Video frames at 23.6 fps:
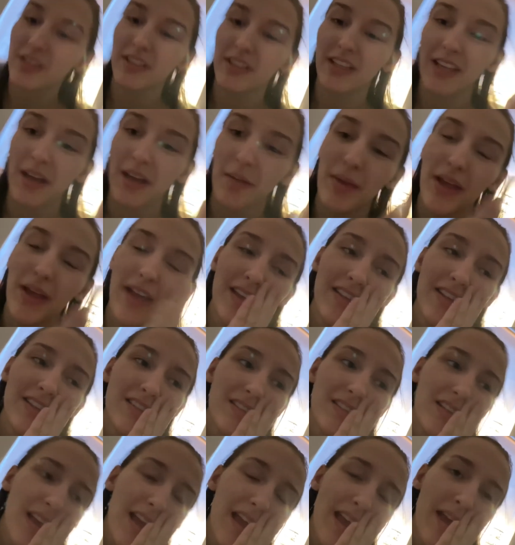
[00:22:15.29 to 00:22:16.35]
like a mess.
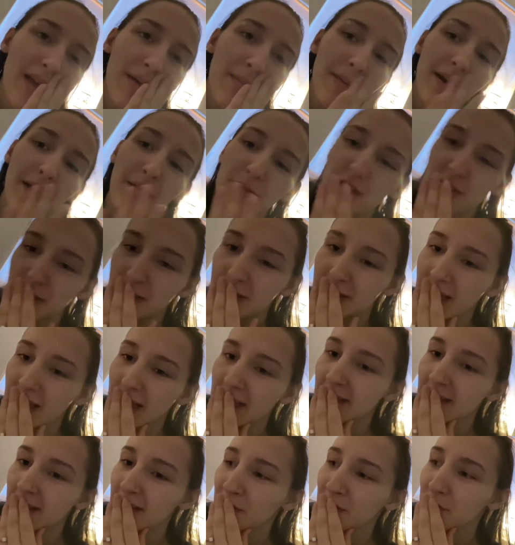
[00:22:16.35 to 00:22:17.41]
I was just
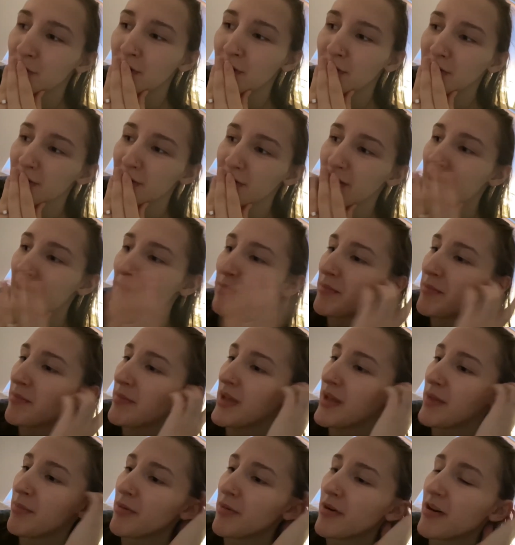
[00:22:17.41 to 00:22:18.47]
tidying up all the wrapping
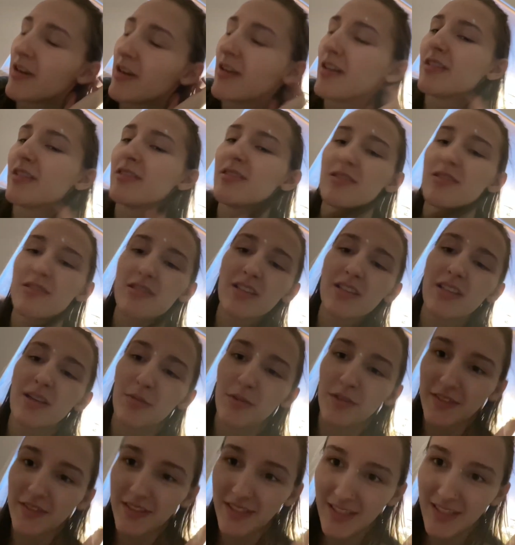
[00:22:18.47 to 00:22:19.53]
paper just because I
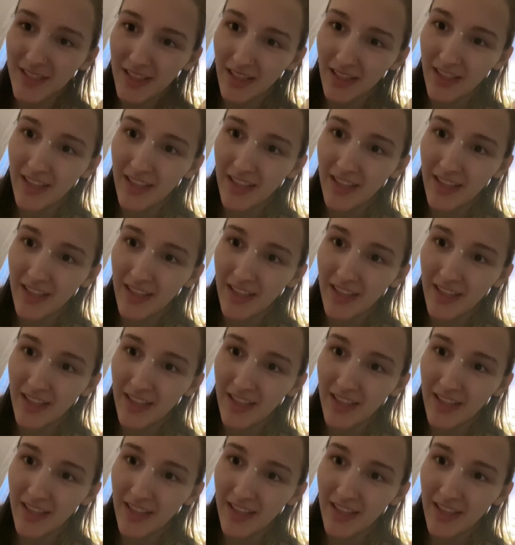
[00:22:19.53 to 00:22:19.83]
wanted to like